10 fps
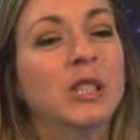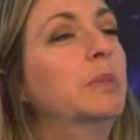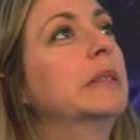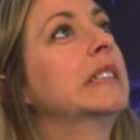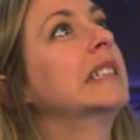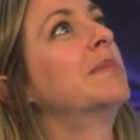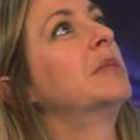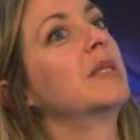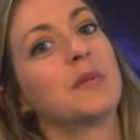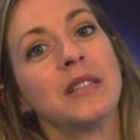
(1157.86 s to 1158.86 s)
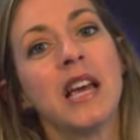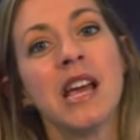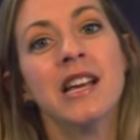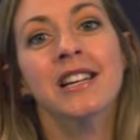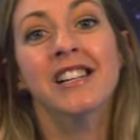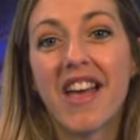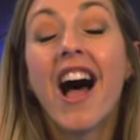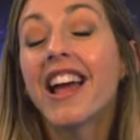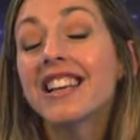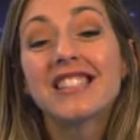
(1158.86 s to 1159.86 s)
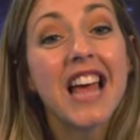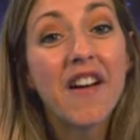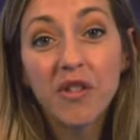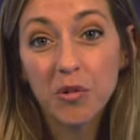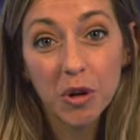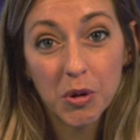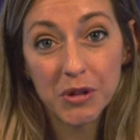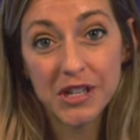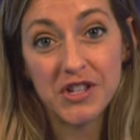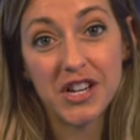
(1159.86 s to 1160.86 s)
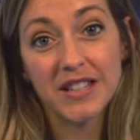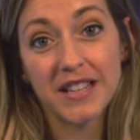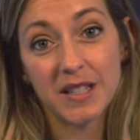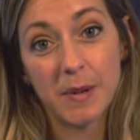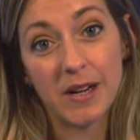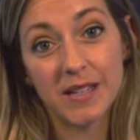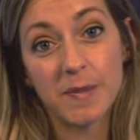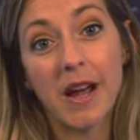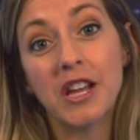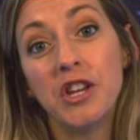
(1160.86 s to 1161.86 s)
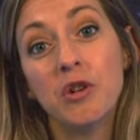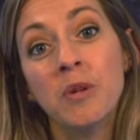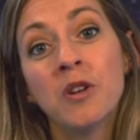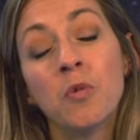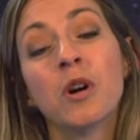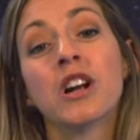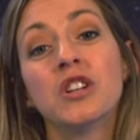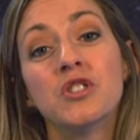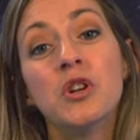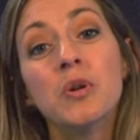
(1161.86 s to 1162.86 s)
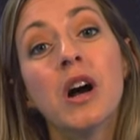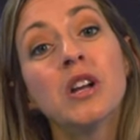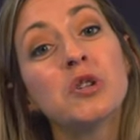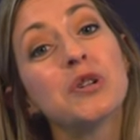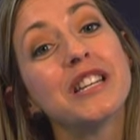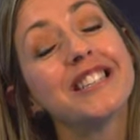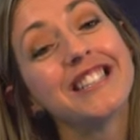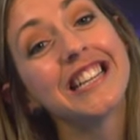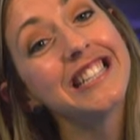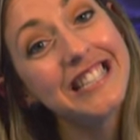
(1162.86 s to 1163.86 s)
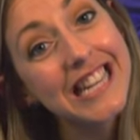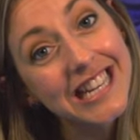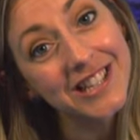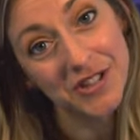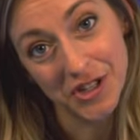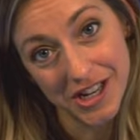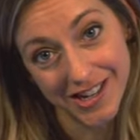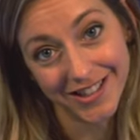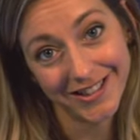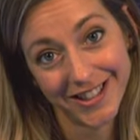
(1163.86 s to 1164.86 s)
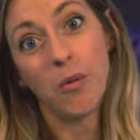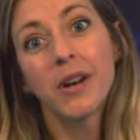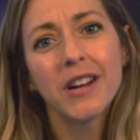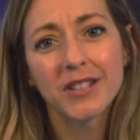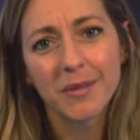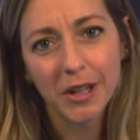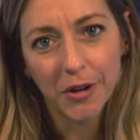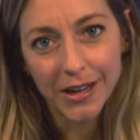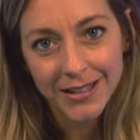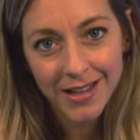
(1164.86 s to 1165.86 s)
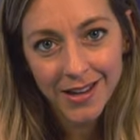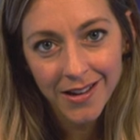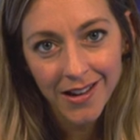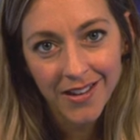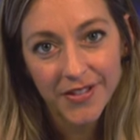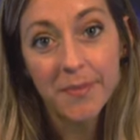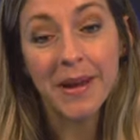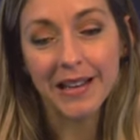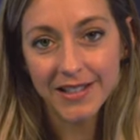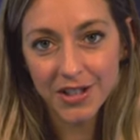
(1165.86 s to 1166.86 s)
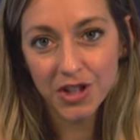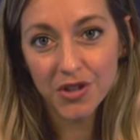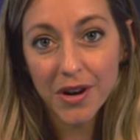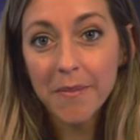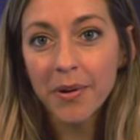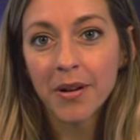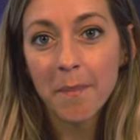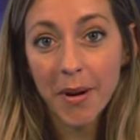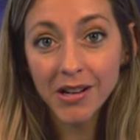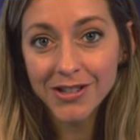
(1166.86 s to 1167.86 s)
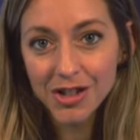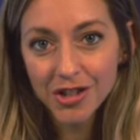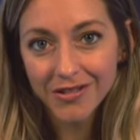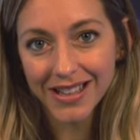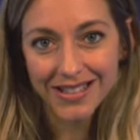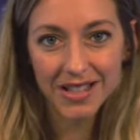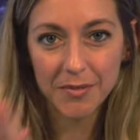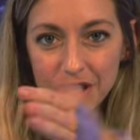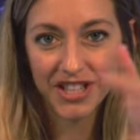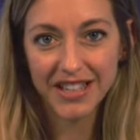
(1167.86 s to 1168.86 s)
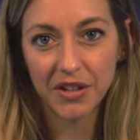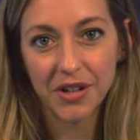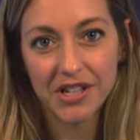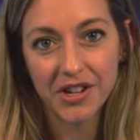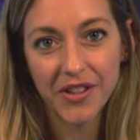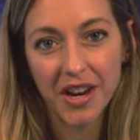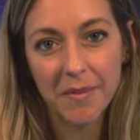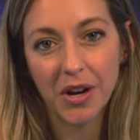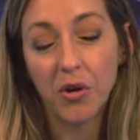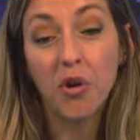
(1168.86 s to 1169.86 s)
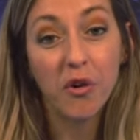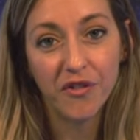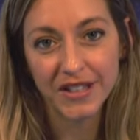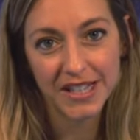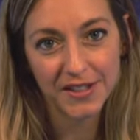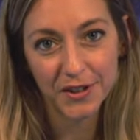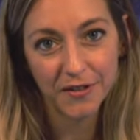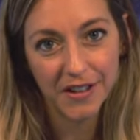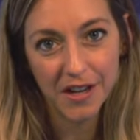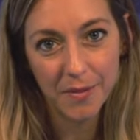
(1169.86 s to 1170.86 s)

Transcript: hoping it happens one day. The highest ever recorded Gs experienced by a human were 216 Gs. Wanna hear something crazy? The mantis shrimp punch, that's the majestic creature that I made a whole physics girl video